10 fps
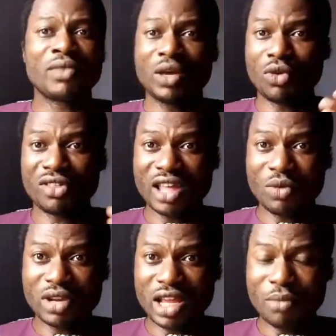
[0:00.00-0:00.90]
He was there
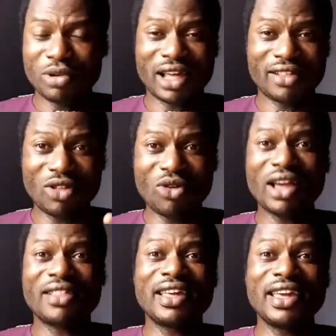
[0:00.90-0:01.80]
with them, but as long
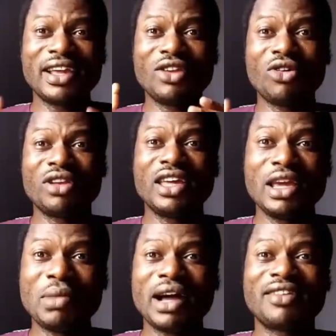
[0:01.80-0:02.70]
as they ignored
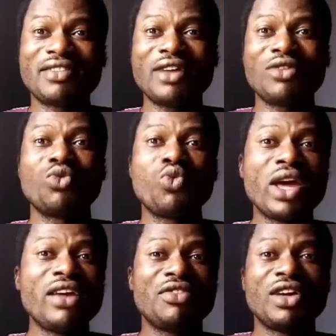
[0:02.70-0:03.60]
Him and tried to
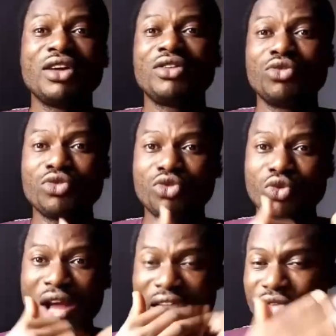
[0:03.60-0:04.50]
wave to
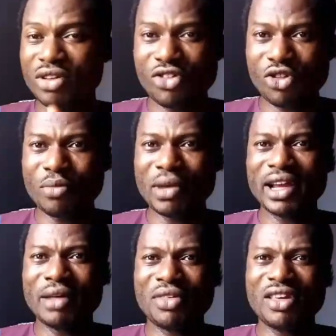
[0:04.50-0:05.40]
handle the storm by
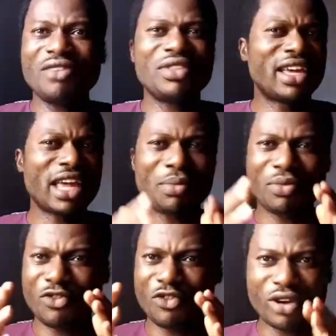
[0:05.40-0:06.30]
themselves, they kept
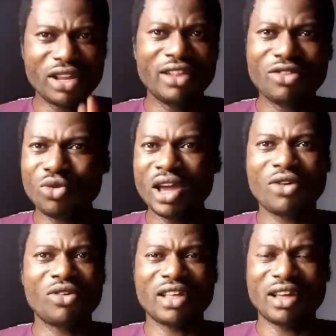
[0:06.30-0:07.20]
falling into
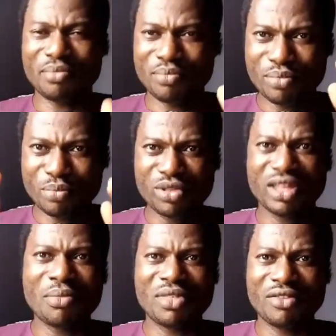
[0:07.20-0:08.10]
errors and
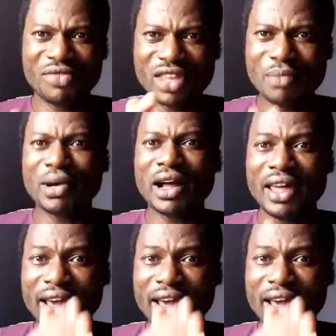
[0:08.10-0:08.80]
putting themselves deeper